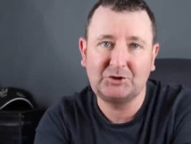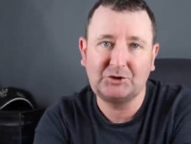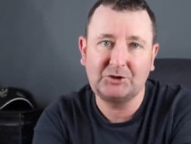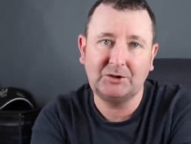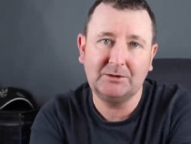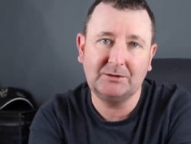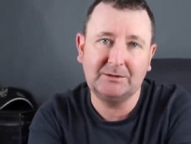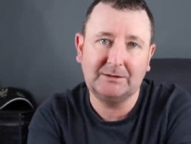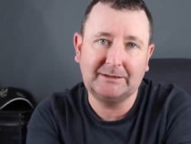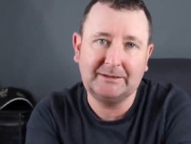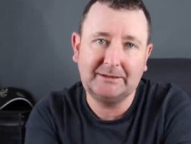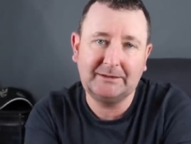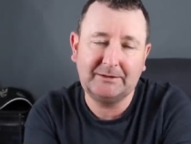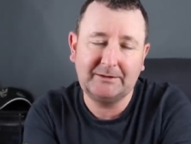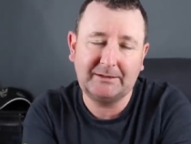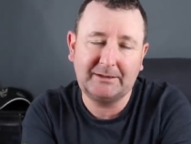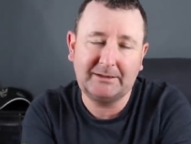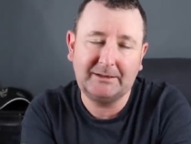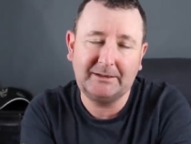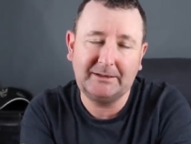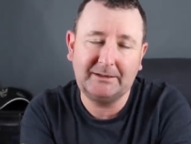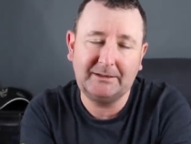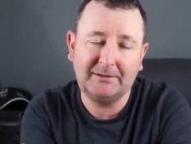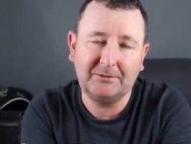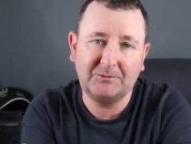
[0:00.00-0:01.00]
certainly
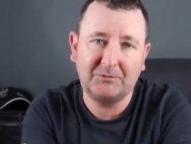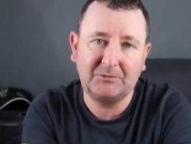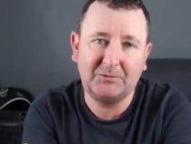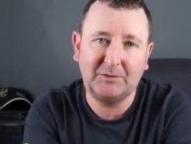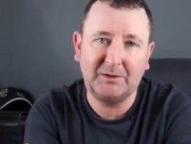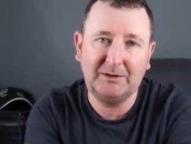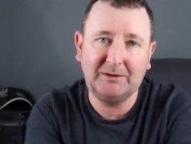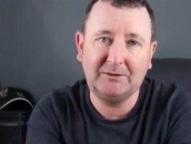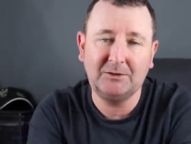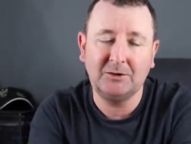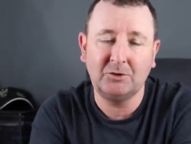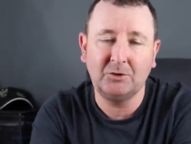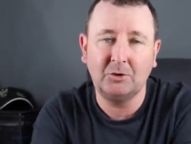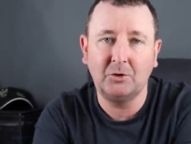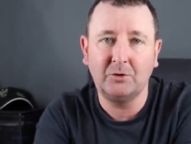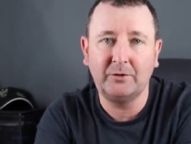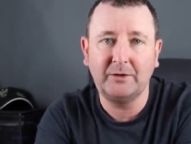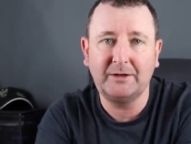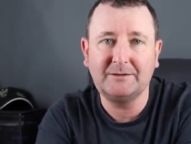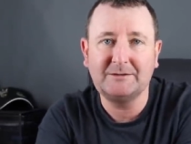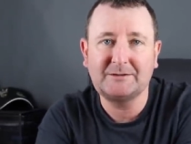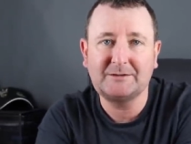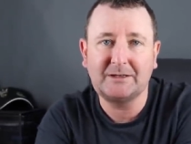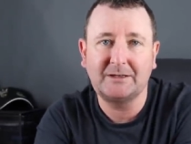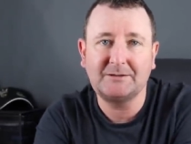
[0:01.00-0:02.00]
the feeder
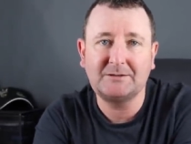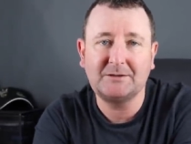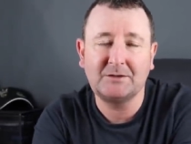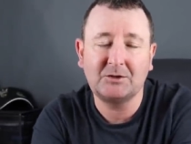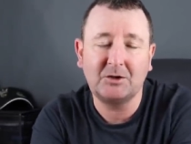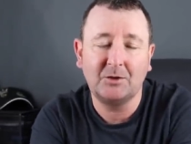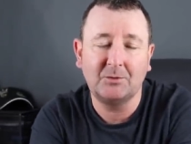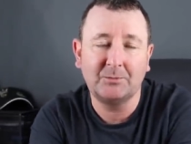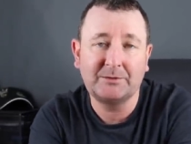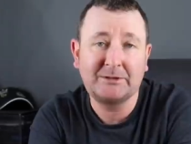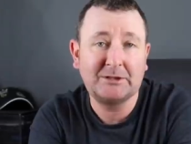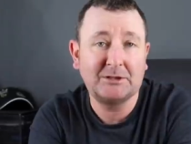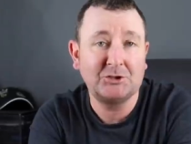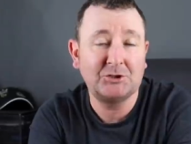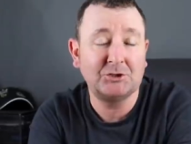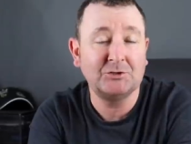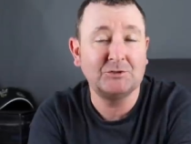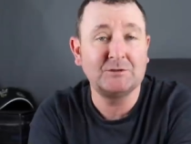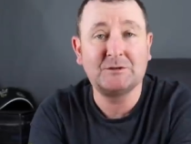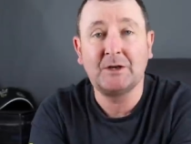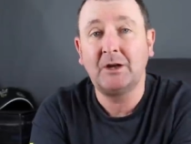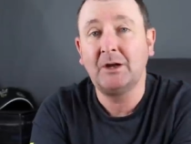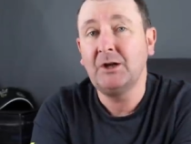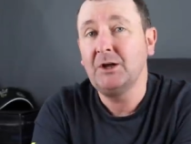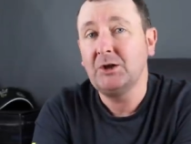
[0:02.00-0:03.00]
orientated
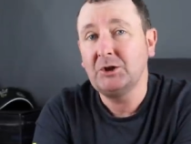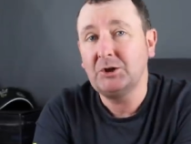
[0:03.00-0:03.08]
competitions,